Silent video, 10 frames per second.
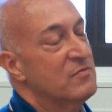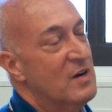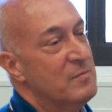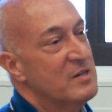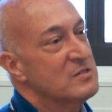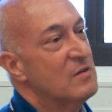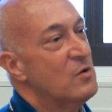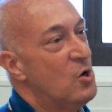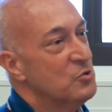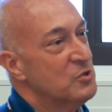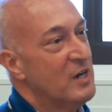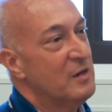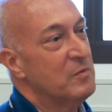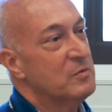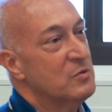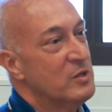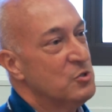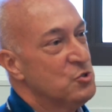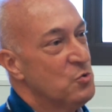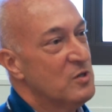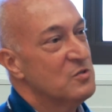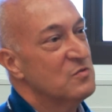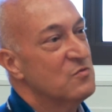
find myself alternating between short